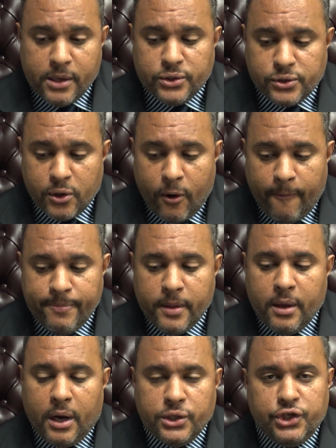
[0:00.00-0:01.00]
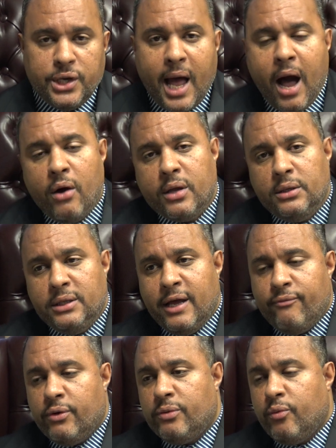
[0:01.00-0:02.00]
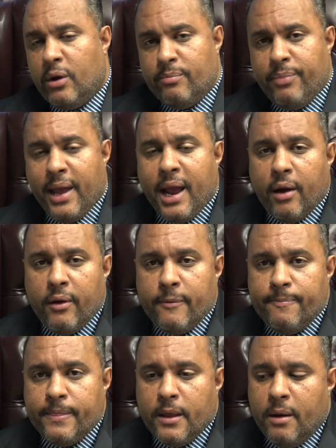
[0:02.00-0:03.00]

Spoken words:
So a child can live with one parent,